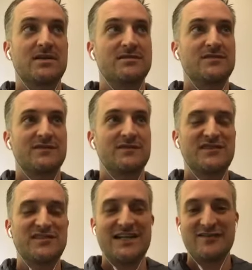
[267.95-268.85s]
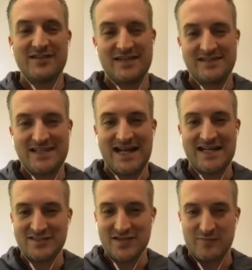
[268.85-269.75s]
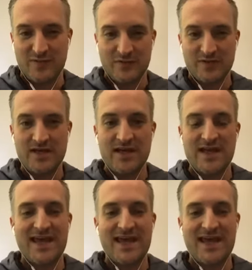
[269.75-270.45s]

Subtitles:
sort of charity attached component,